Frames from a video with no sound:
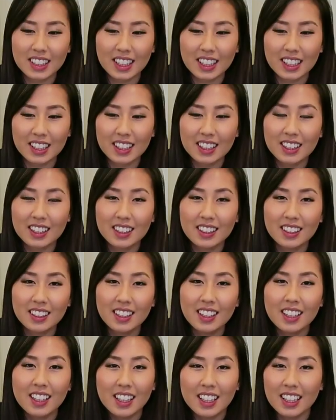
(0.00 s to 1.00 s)

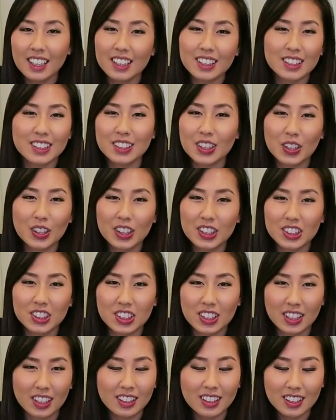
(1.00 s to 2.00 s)
so
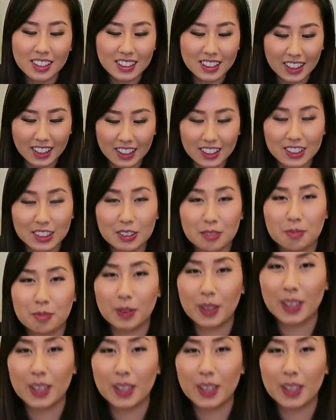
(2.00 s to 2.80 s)
legit. It looks like it should